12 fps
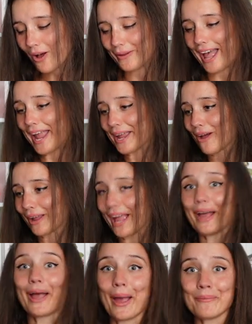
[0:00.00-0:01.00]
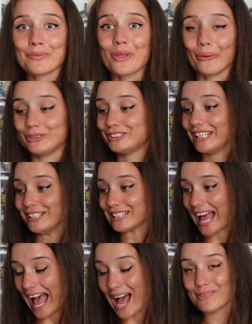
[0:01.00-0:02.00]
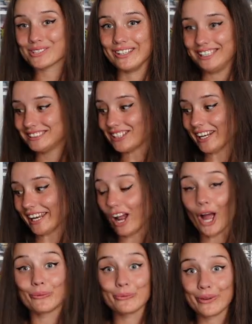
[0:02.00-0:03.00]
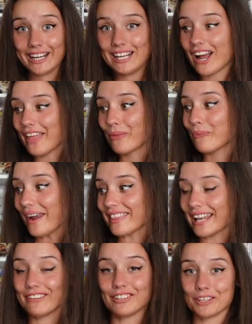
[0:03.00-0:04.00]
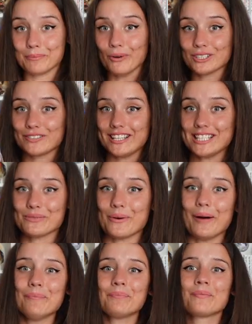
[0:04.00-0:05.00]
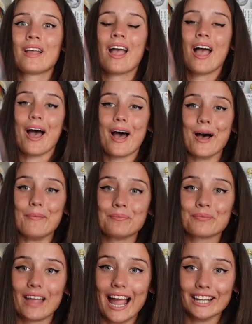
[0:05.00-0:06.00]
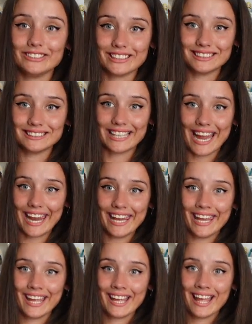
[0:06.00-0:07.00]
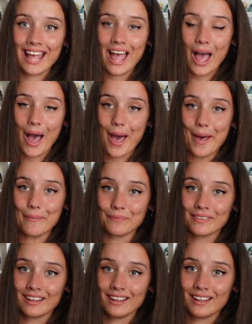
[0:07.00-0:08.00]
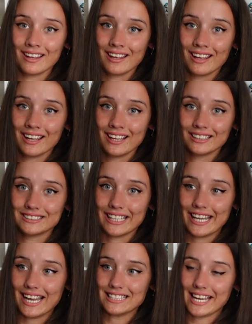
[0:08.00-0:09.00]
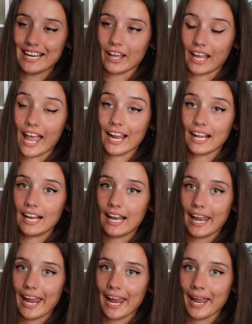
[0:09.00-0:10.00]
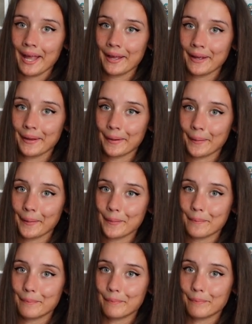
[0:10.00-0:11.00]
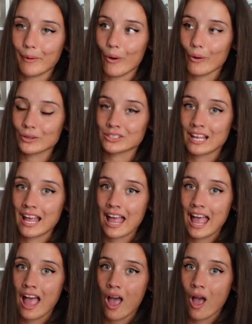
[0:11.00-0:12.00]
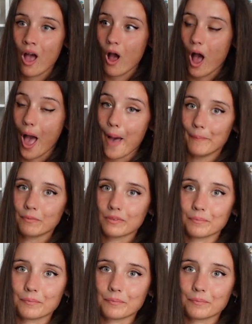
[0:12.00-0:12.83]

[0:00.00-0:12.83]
Okay, okay, okay. No, she's absolutely stunning. I really like the way that they've done the box for this one. Um, as you can see, um, she is in like a clear box. Um,